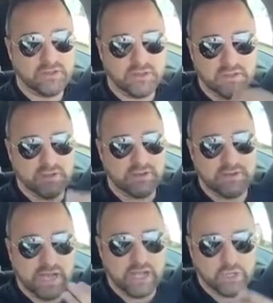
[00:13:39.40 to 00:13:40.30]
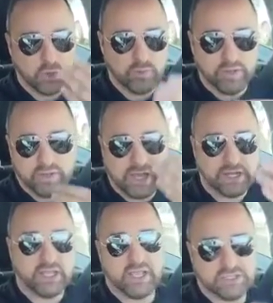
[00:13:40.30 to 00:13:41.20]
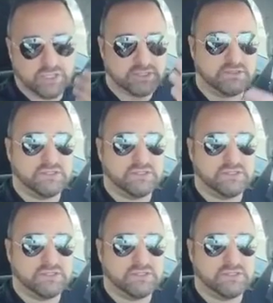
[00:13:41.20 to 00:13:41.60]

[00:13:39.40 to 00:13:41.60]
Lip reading: I think it was something like, what's the ROI of social?